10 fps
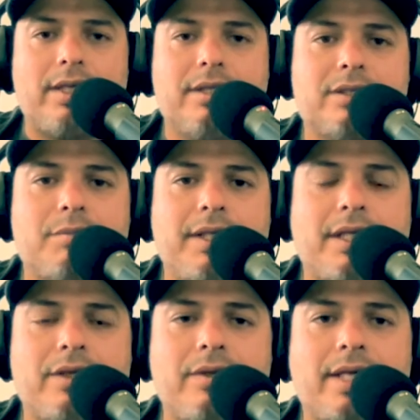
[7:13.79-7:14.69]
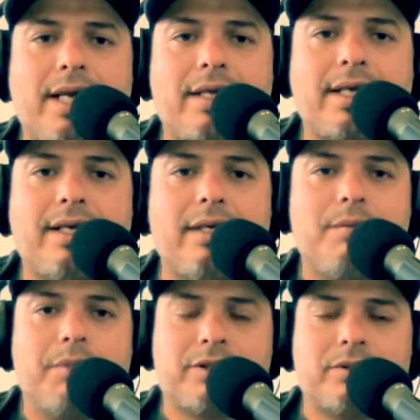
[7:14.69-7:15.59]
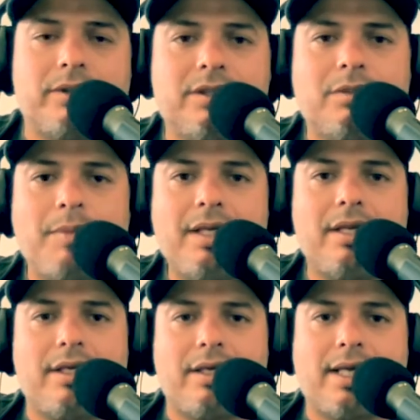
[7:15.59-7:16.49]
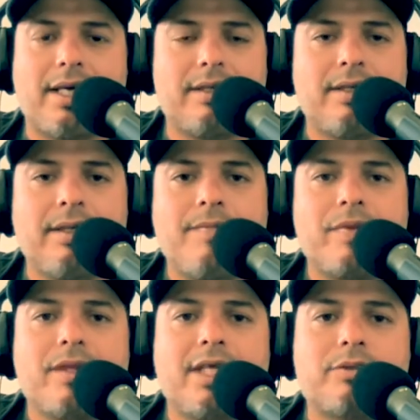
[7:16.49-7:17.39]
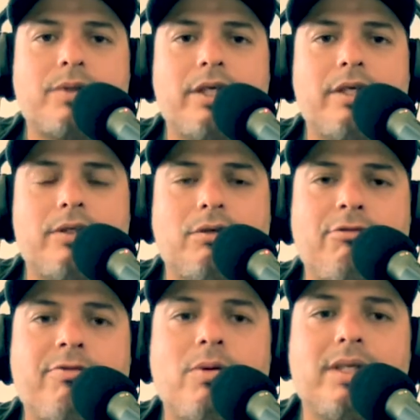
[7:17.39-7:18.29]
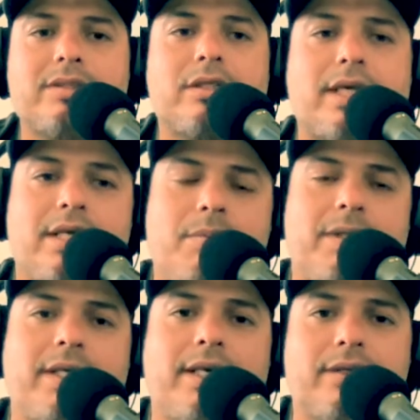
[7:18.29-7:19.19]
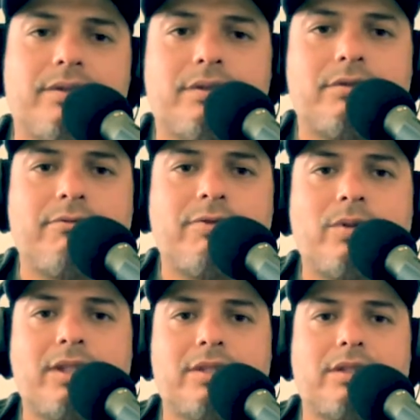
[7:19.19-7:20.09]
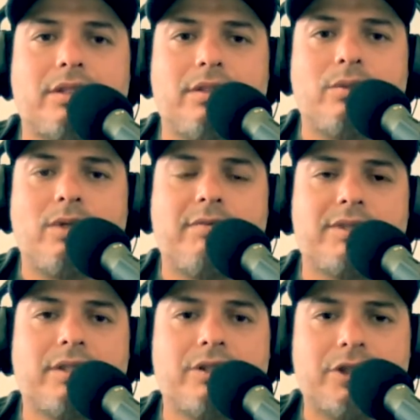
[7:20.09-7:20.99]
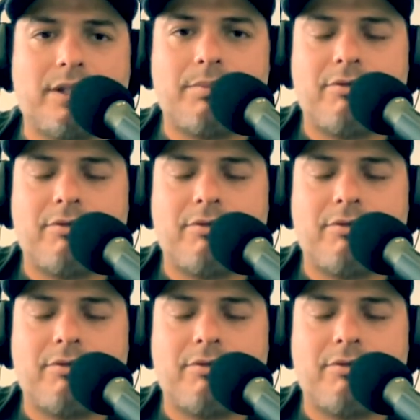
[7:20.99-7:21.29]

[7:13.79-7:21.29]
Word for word: It doesn't mean that you can't gain any muscle. It doesn't mean any of that. That's why don't focus on anybody else. Don't focus on whoever's at the gym.